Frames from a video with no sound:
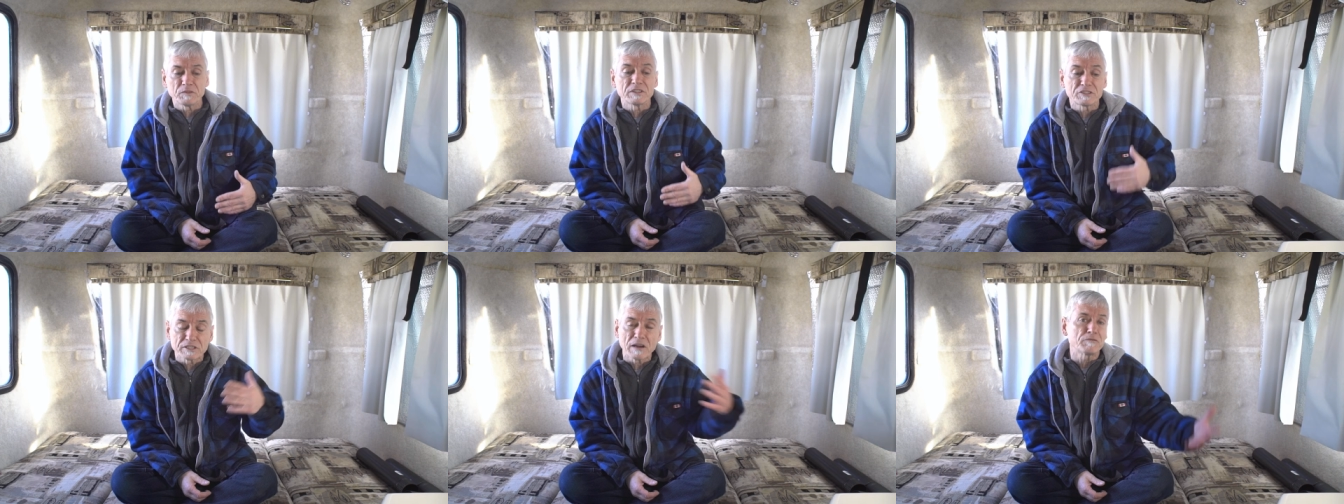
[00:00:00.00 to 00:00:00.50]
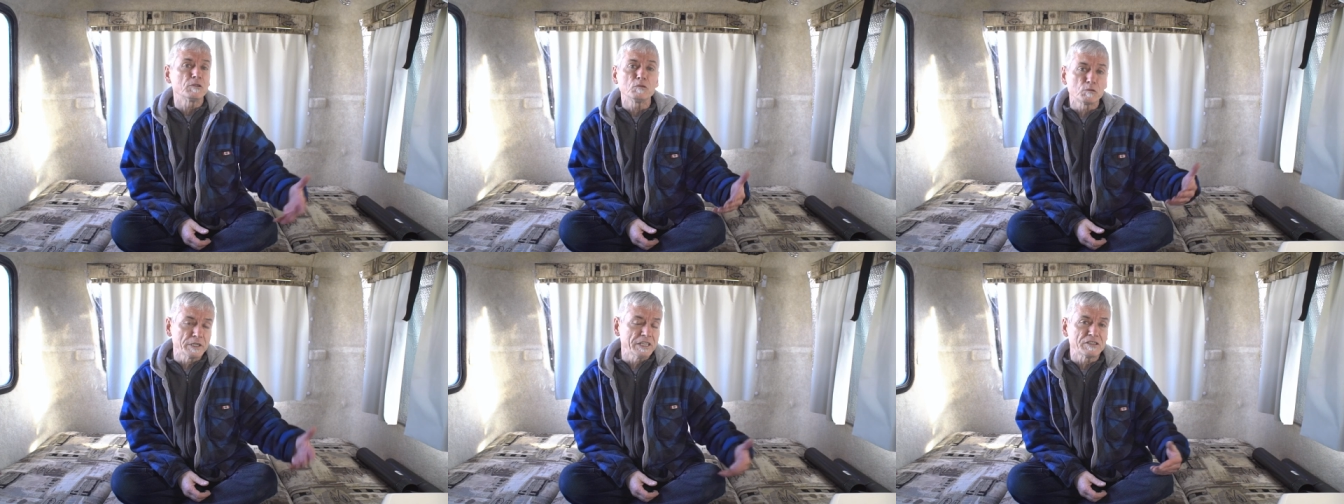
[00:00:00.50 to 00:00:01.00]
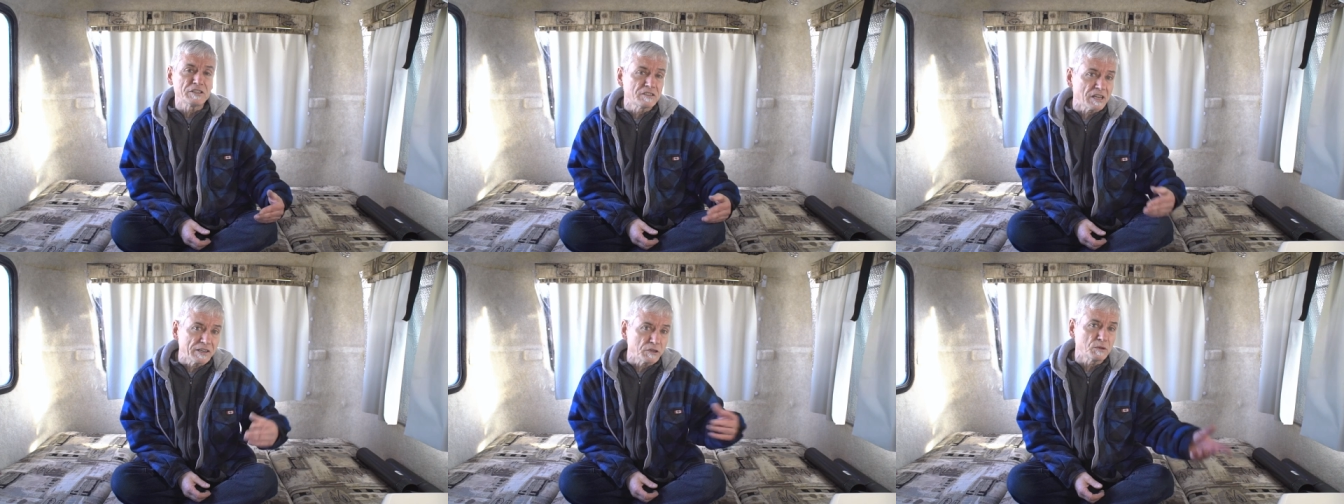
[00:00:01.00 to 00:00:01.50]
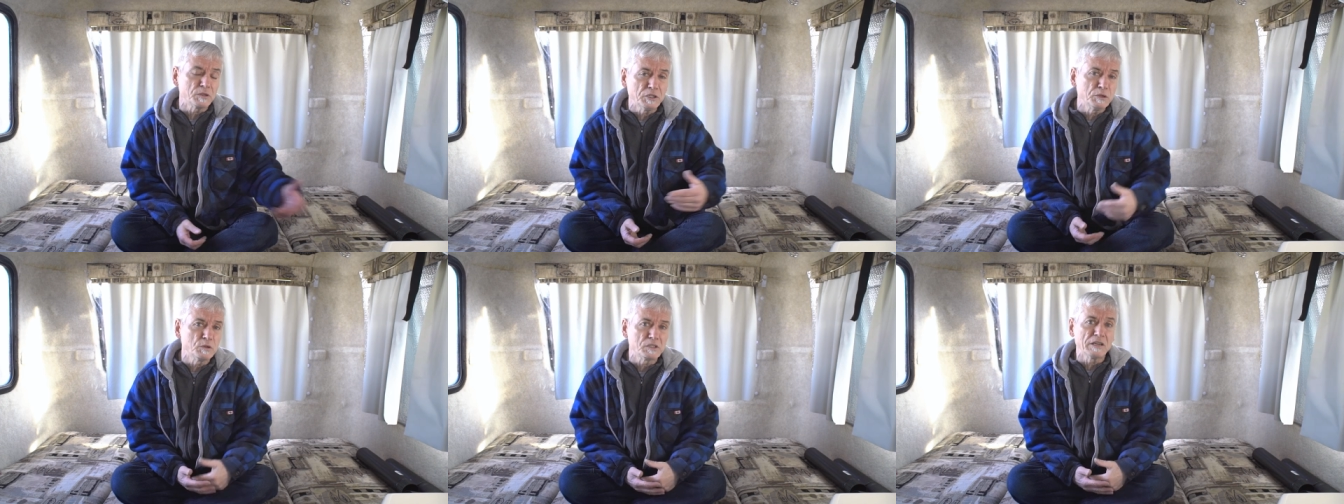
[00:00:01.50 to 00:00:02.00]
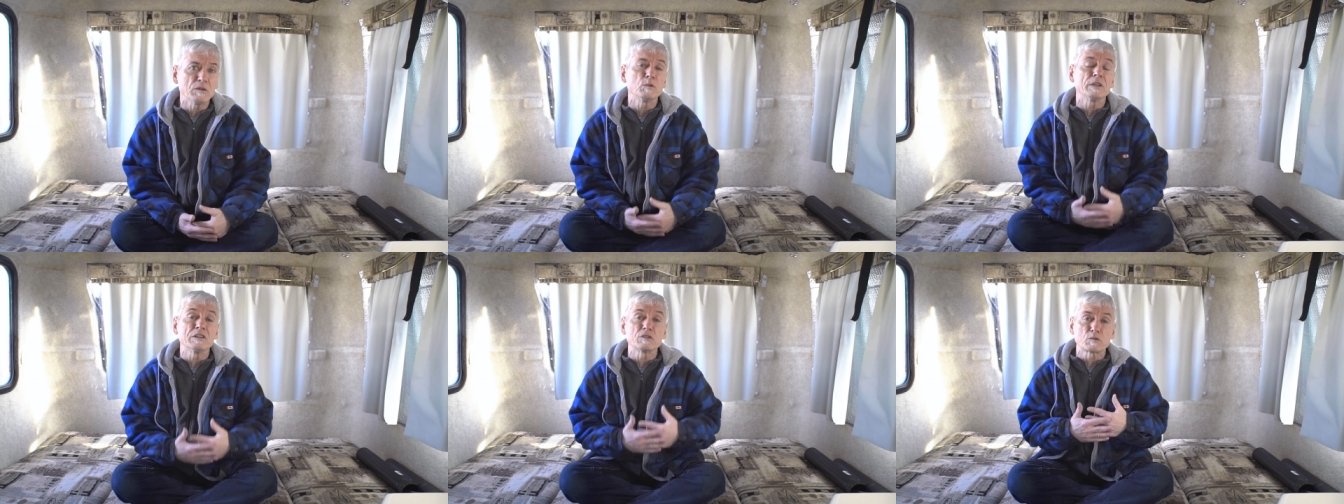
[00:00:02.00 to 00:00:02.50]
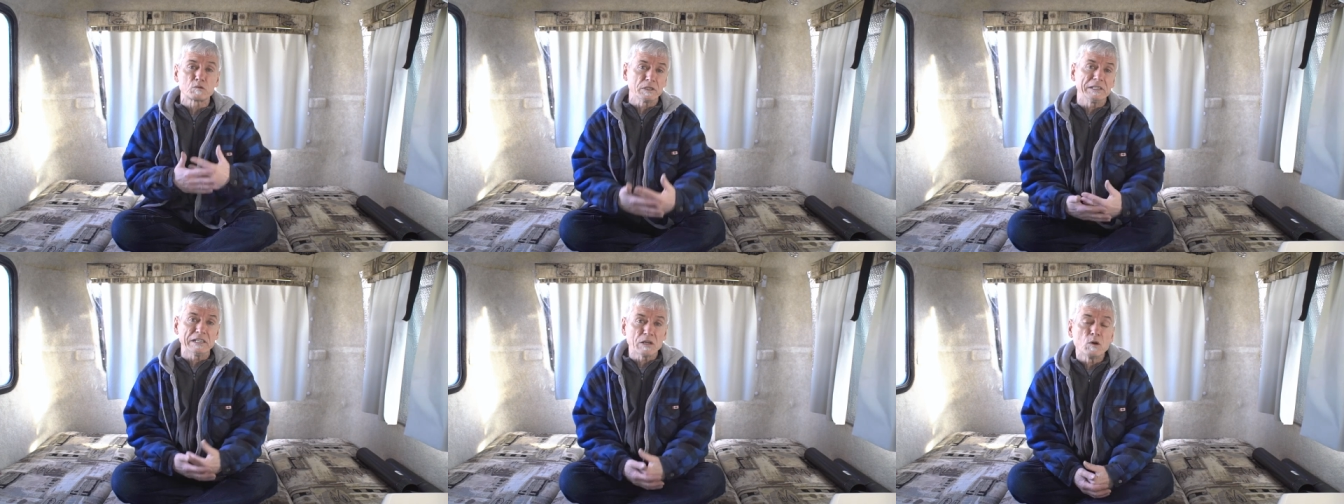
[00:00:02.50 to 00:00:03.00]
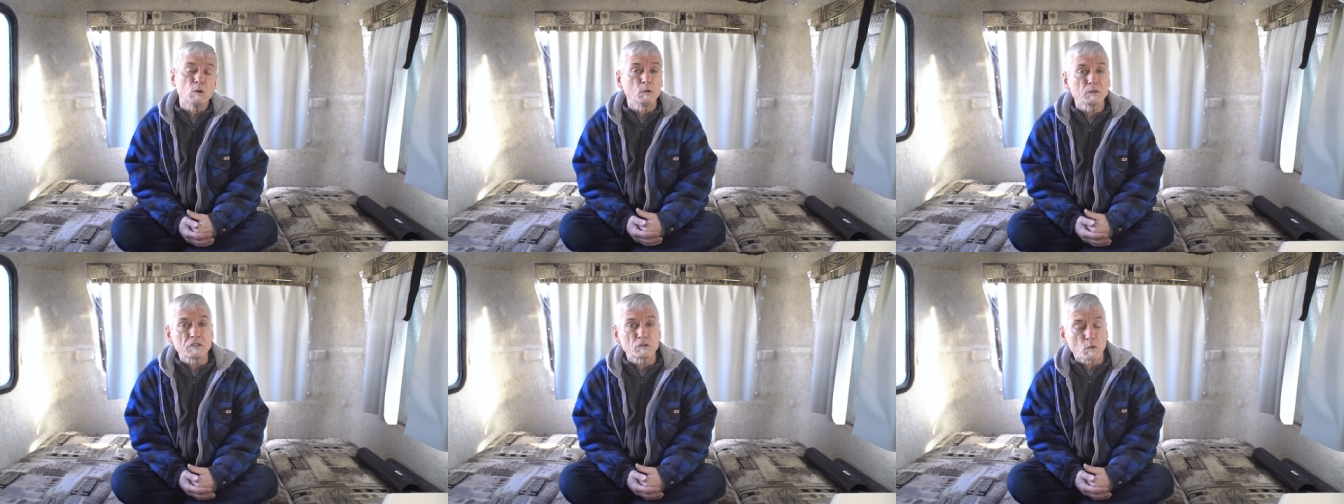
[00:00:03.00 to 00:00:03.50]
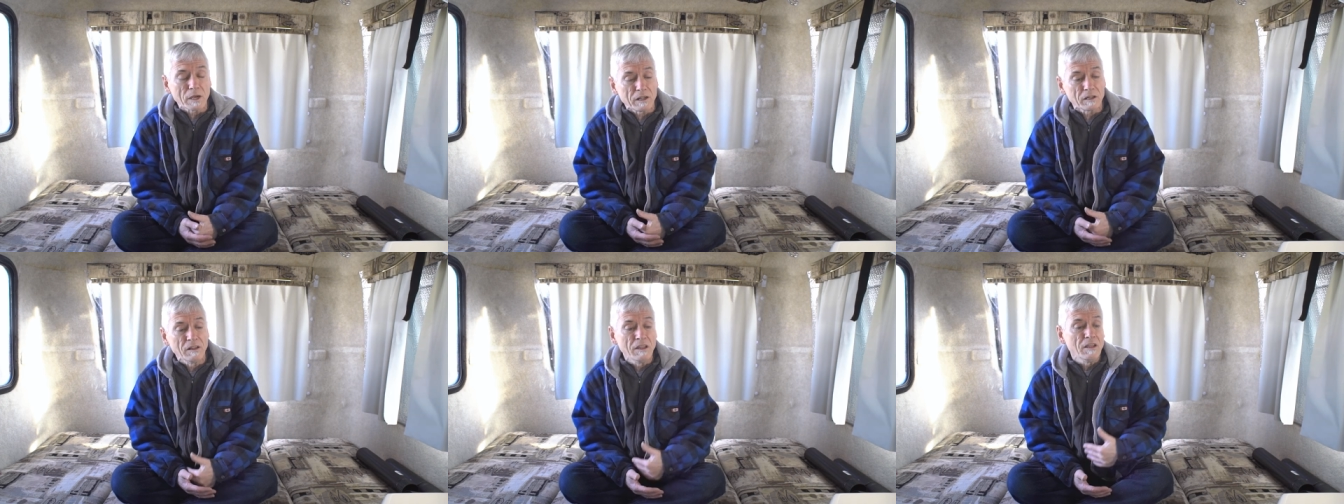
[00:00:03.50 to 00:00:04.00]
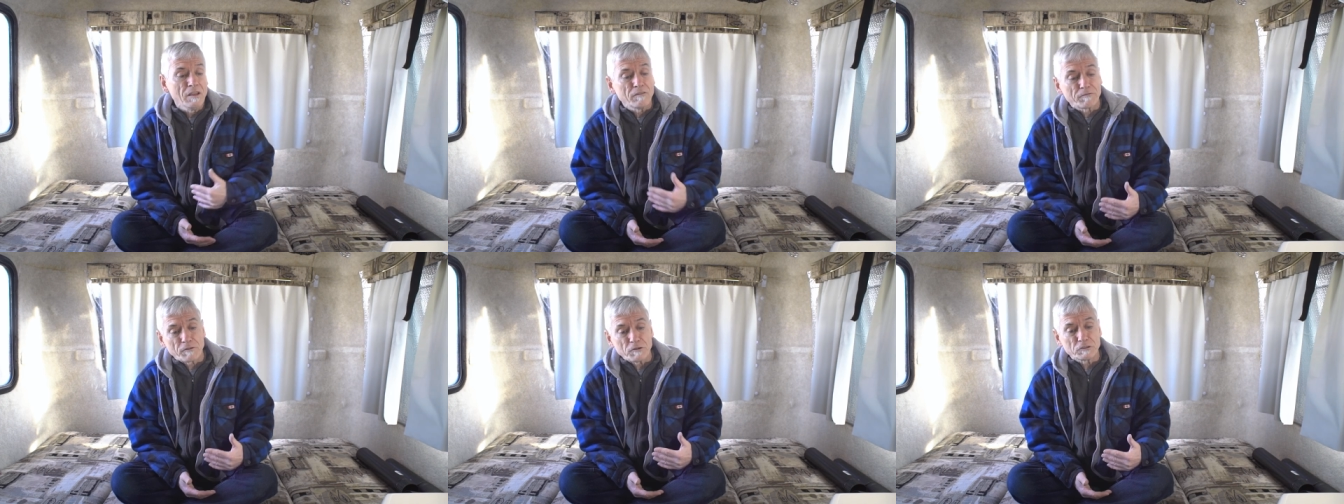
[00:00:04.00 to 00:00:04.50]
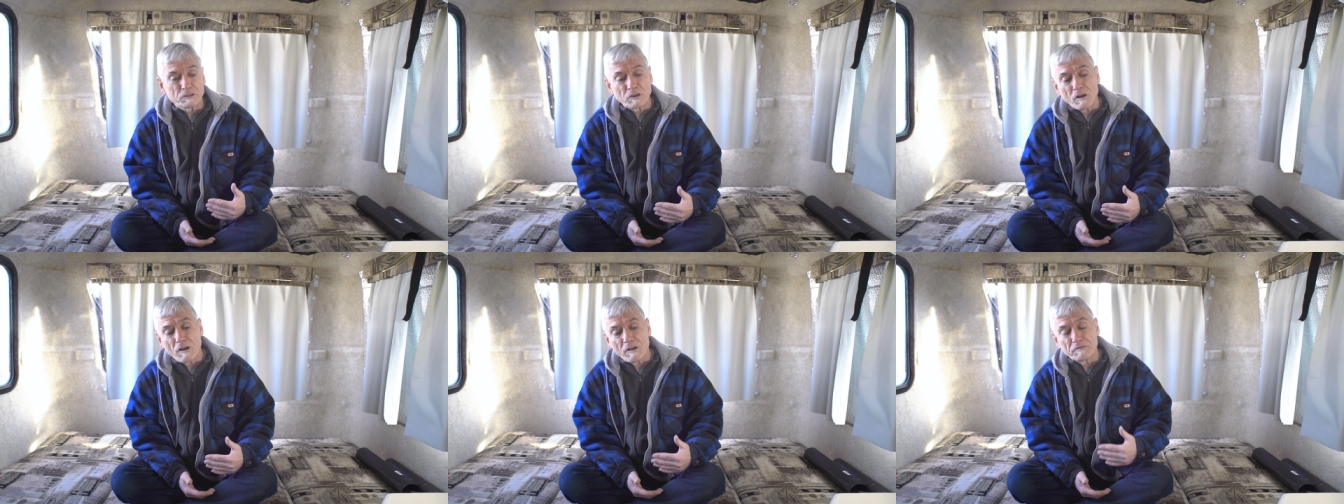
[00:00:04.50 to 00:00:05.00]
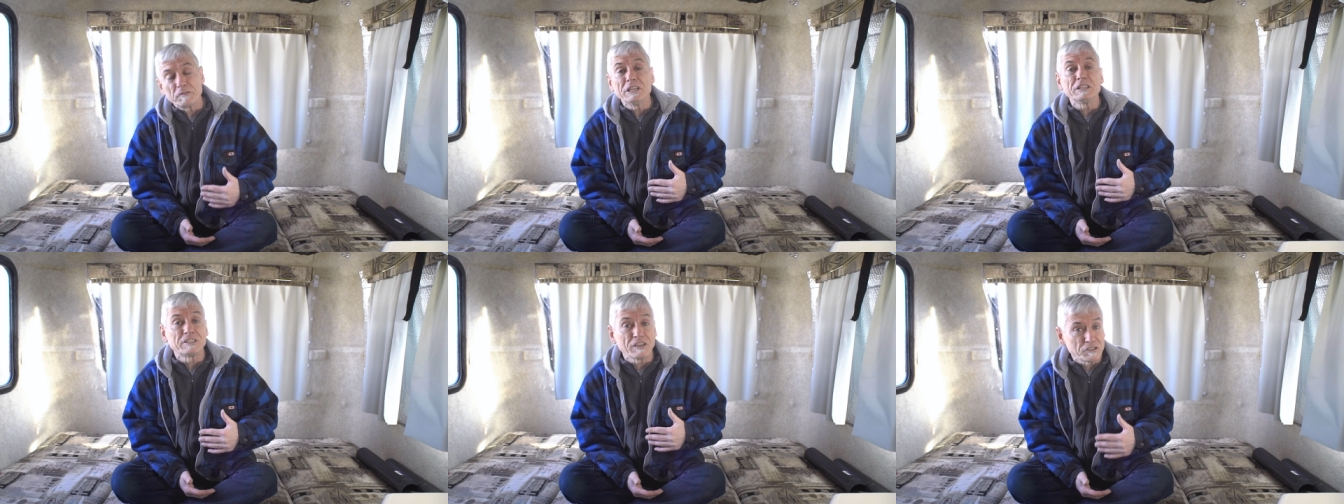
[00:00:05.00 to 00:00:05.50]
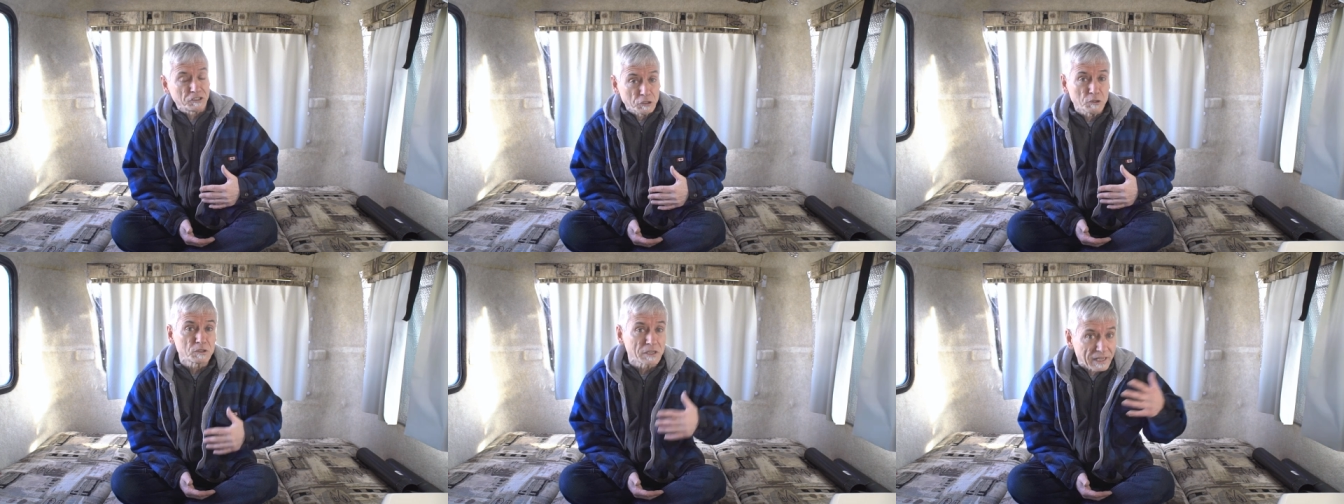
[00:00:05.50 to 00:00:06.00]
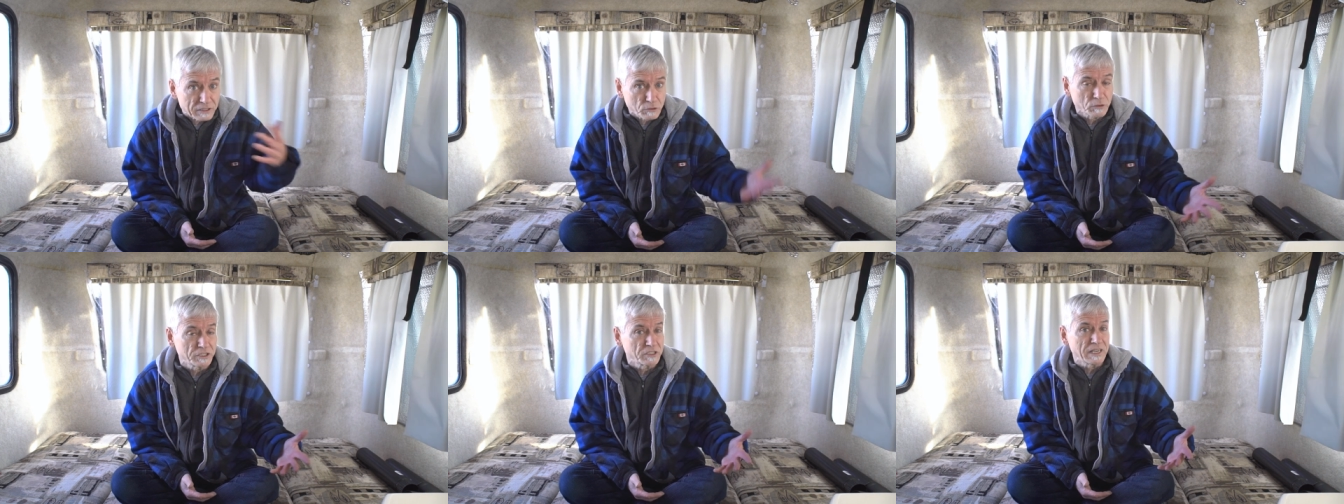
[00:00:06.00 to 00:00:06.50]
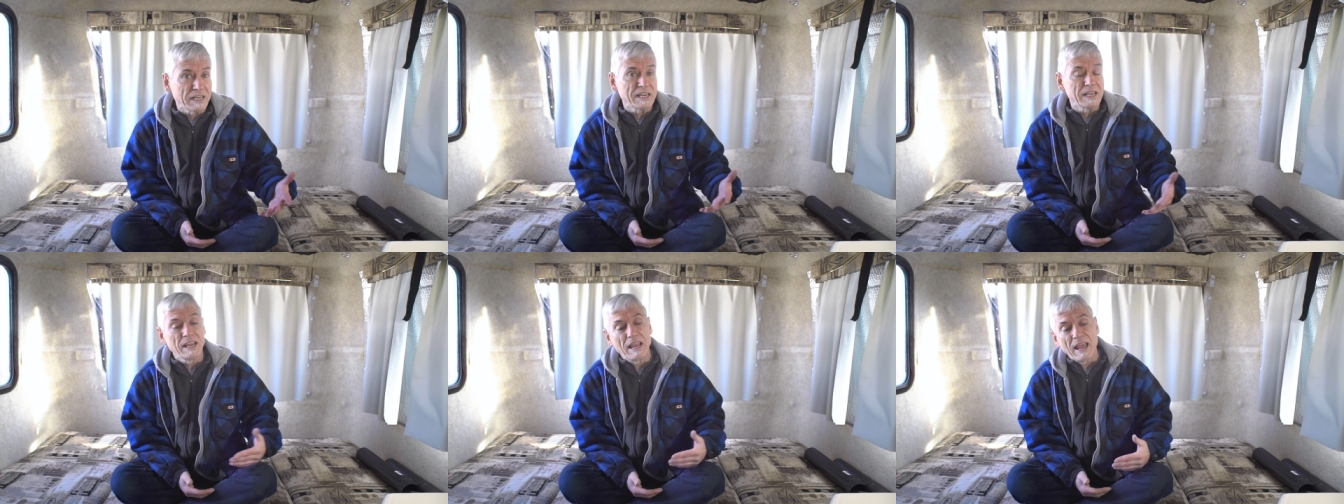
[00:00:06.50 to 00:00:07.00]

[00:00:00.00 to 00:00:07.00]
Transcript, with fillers: several reasons I don't use it when it's really cold as well. First off, it does use electricity.